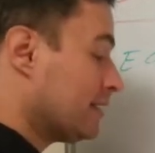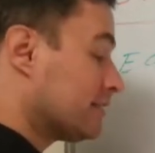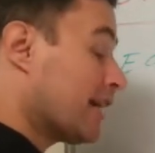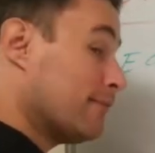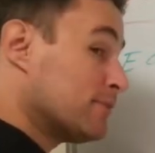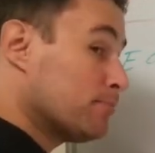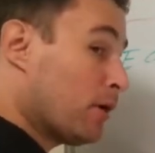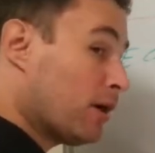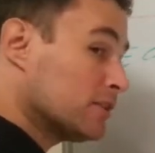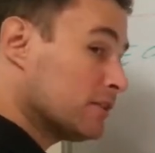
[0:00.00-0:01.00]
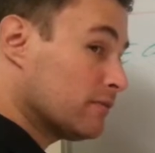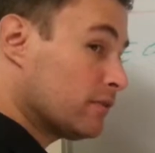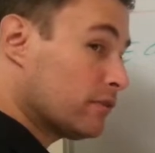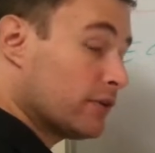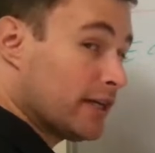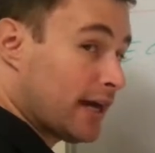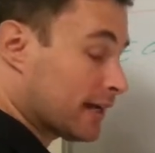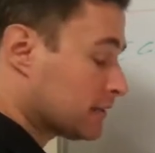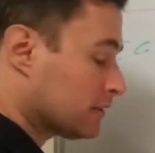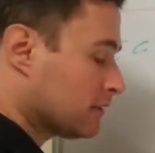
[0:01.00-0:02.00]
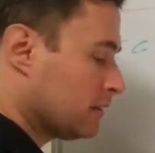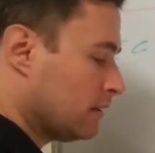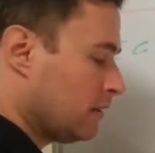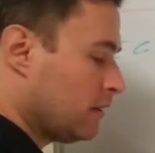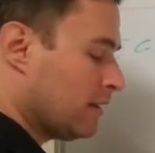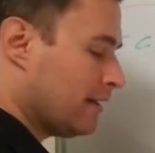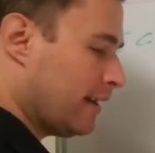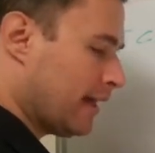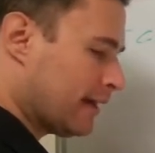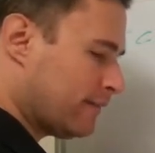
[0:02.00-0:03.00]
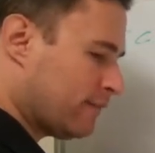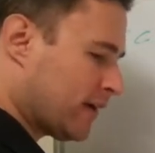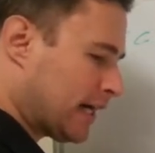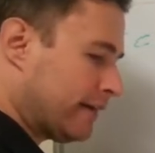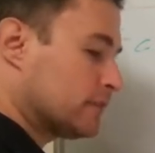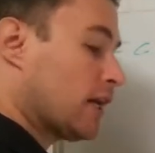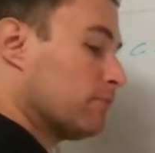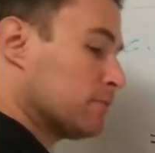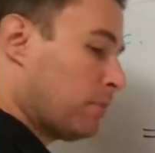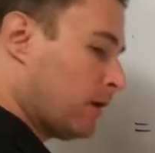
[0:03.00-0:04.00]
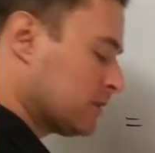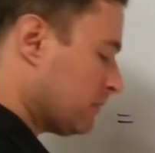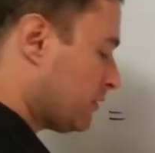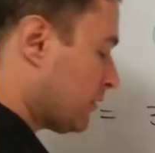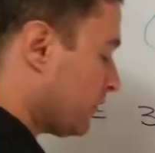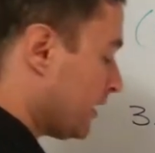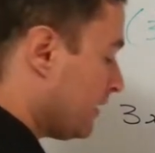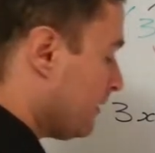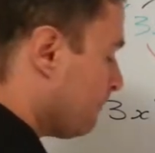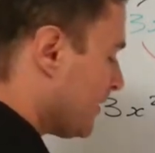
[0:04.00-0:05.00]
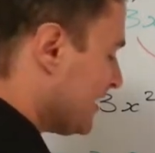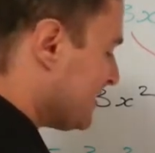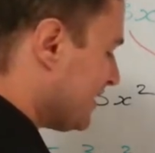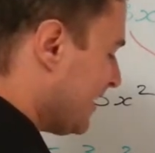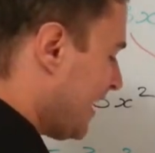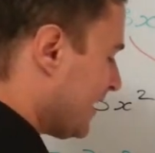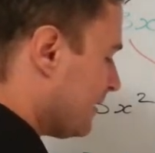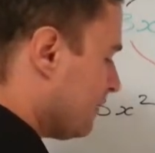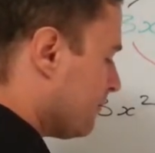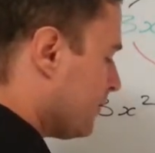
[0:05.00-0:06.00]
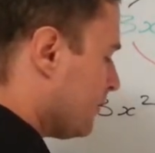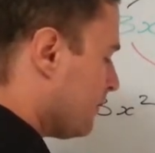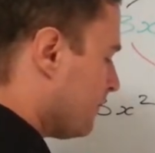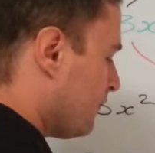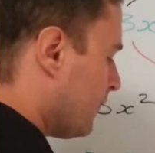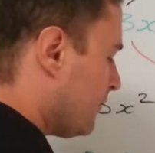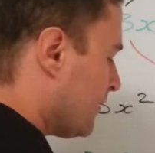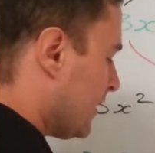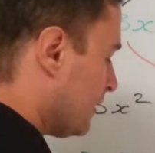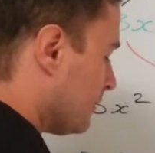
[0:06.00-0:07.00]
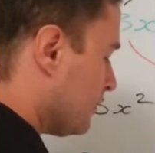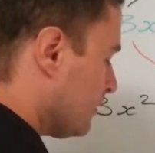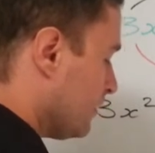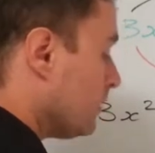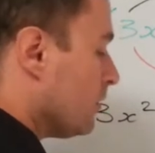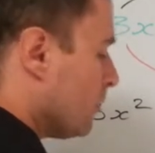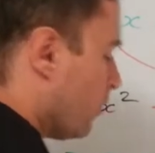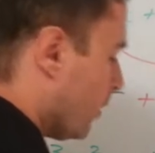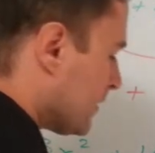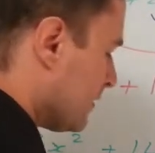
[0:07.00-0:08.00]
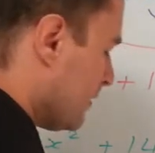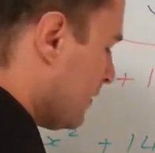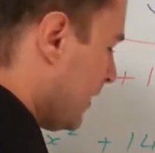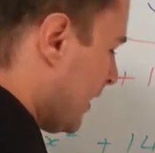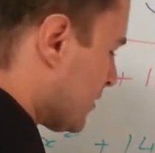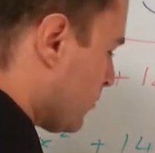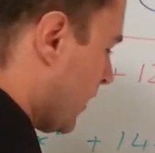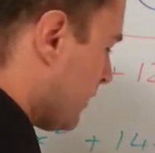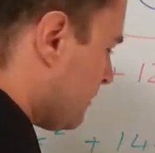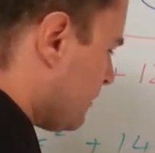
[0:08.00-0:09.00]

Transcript: times positive 3x. Negative 5 times positive 3 is negative 15. What? xy.